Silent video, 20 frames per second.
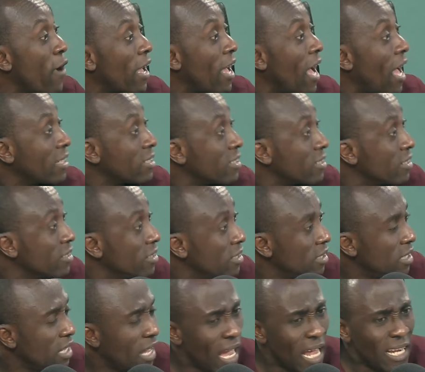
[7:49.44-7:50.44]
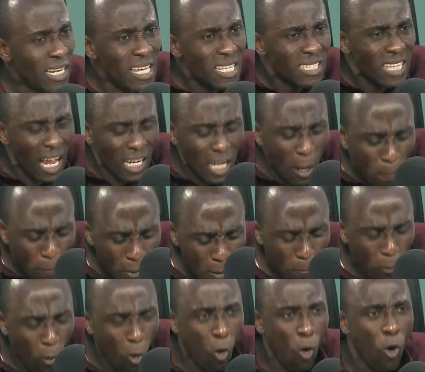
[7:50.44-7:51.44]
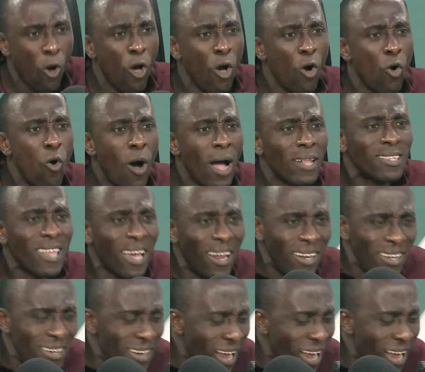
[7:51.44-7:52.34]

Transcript: gas. And these are the people who are telling